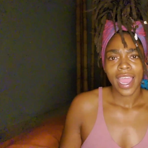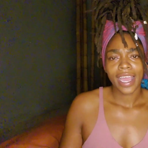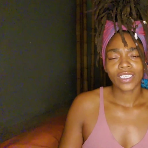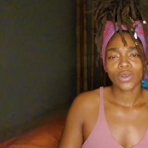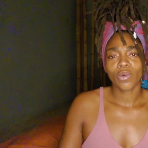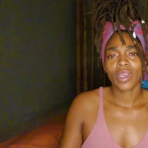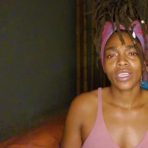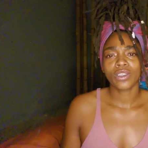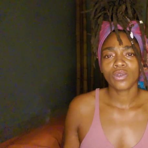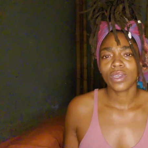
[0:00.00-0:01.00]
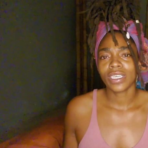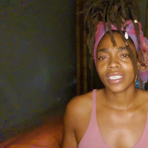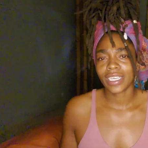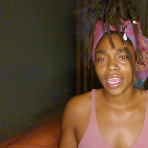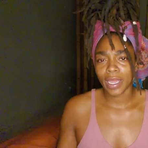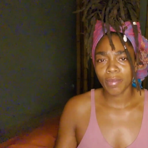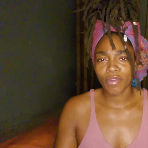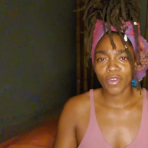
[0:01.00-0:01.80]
as a way to escape